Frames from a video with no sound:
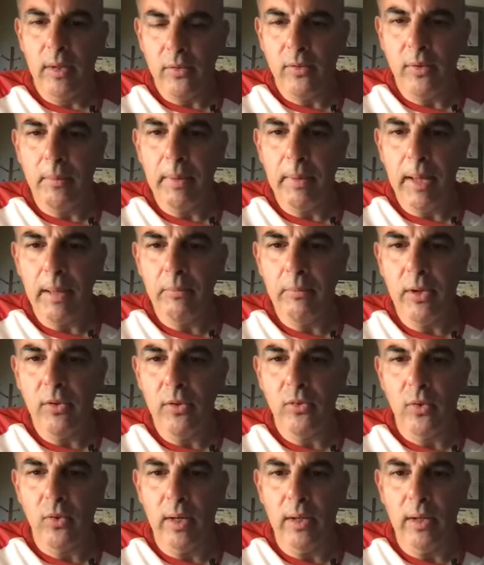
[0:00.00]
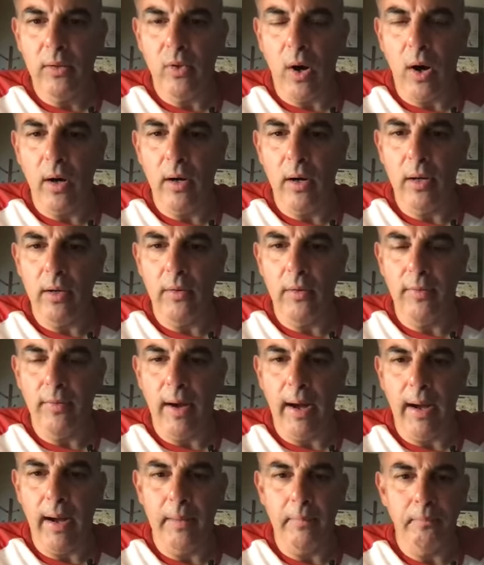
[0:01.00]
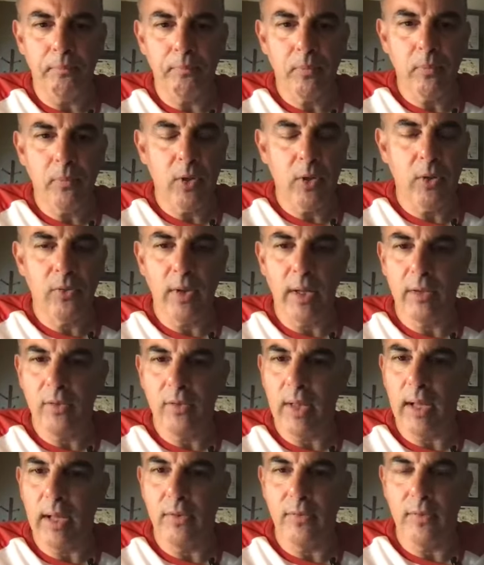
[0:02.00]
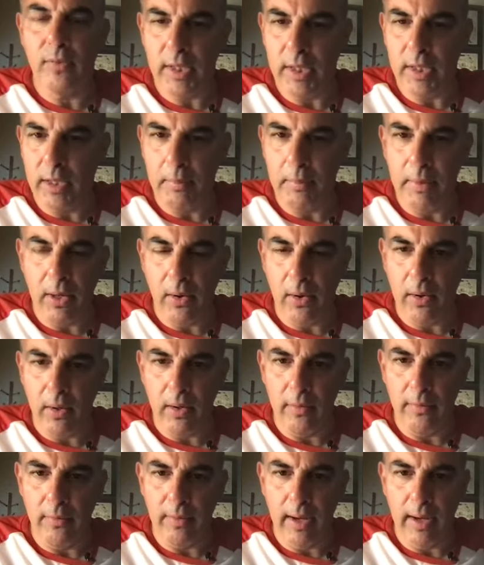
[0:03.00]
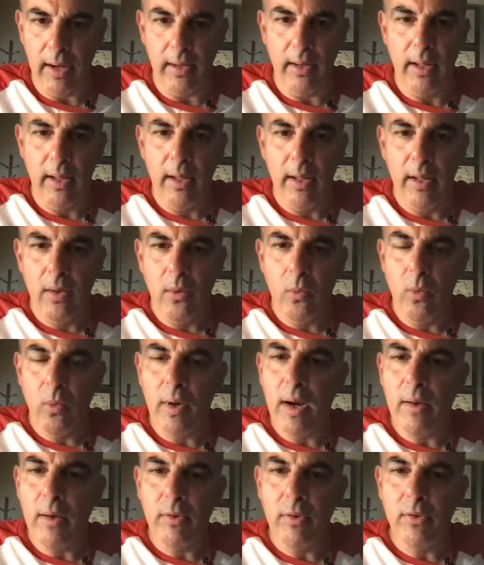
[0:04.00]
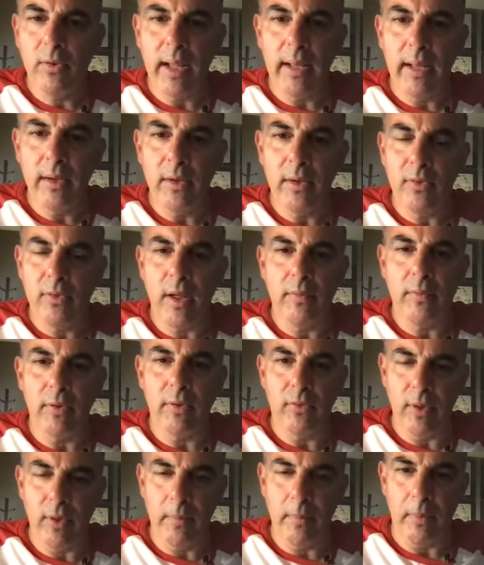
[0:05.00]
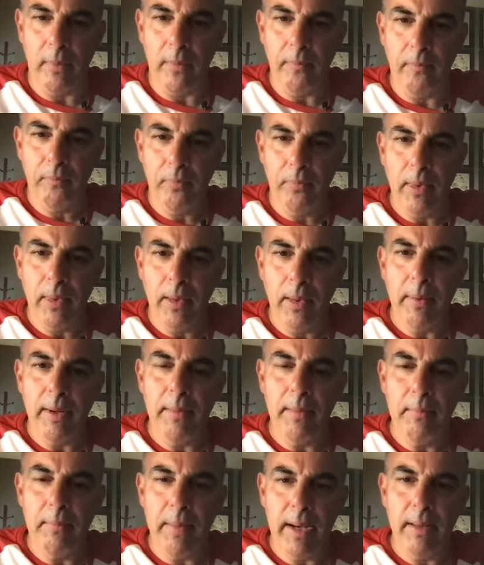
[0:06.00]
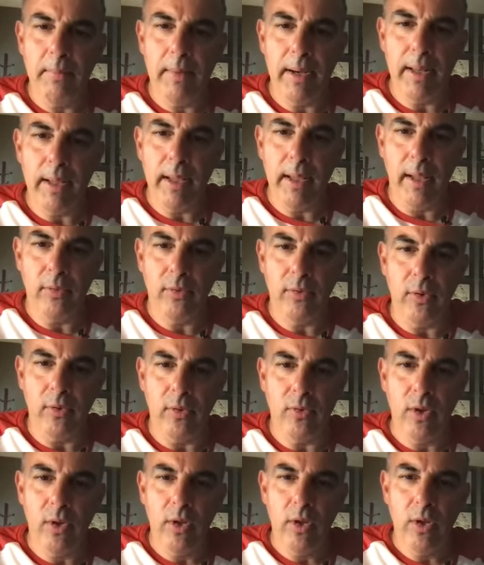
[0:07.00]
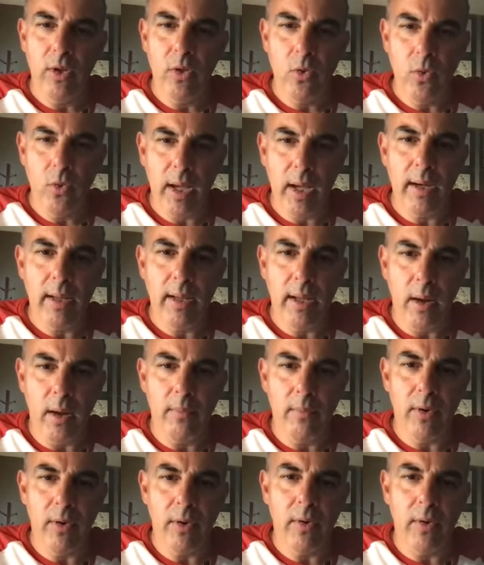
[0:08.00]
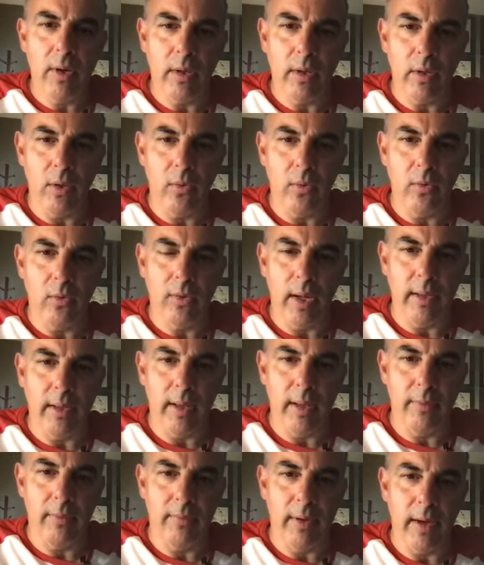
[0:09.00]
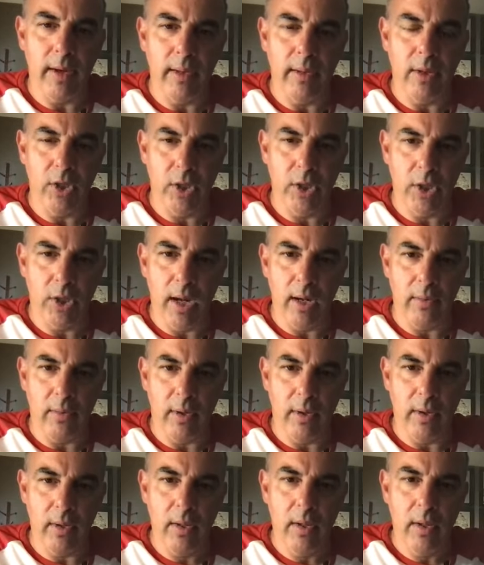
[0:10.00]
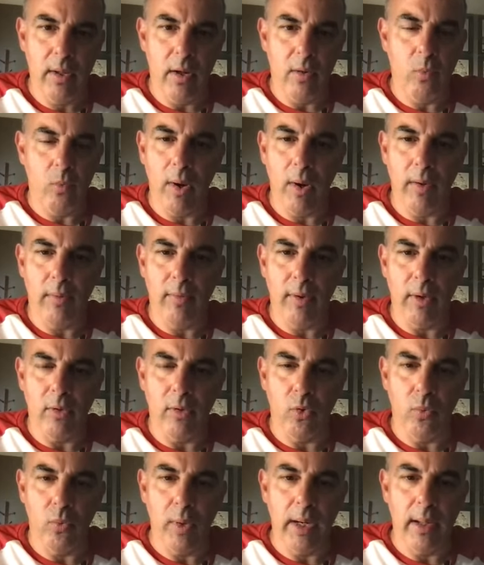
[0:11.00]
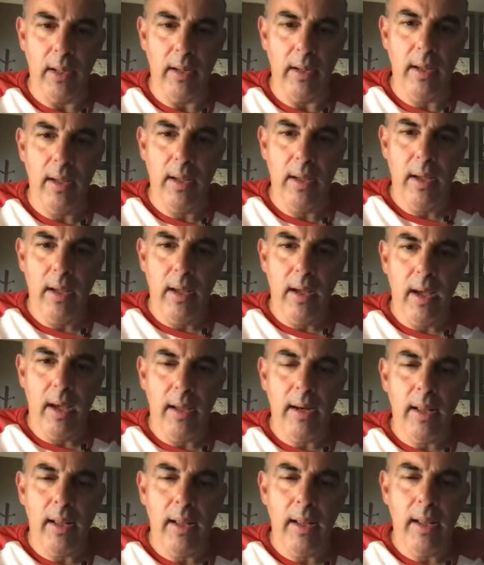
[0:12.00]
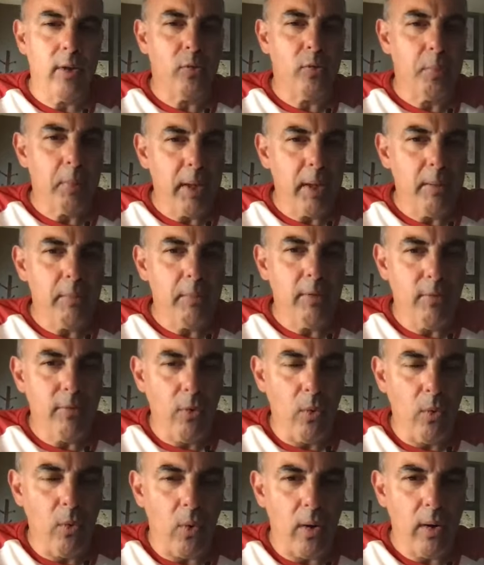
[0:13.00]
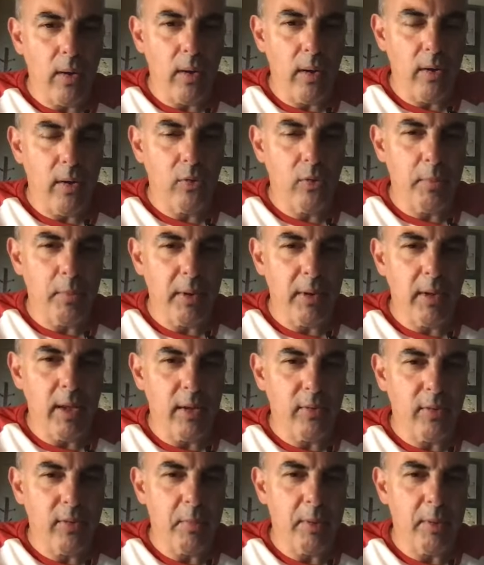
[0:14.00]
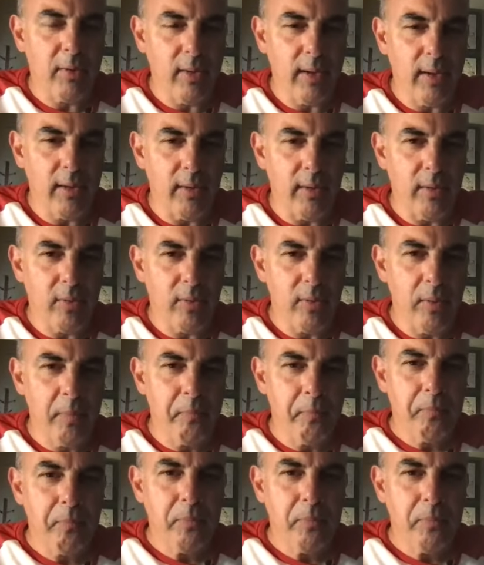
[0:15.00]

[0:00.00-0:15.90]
sometimes history is hard to define, just like science fiction can be hard to define. We're never saying this stuff is simple, but in many, many cases, you can come very close to identifying the genre of whatever it is you're reading. And as I explained before, and this will be the last time I say this,